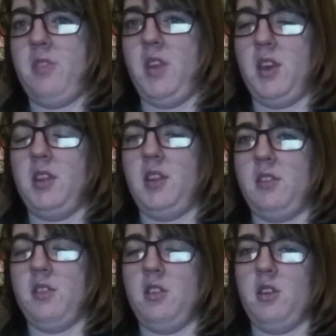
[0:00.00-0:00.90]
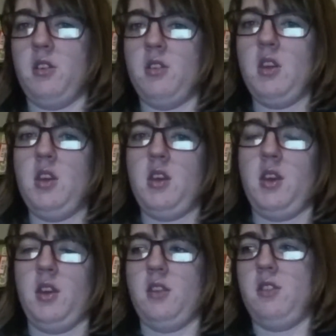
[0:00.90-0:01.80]
thing you need to do
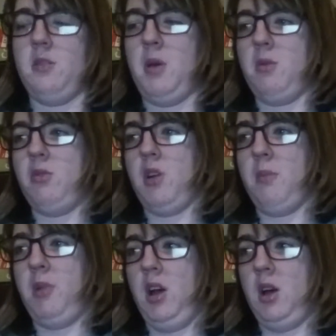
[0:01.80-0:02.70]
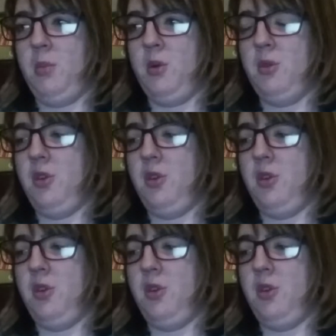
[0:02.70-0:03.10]
is to be able to write a blurb.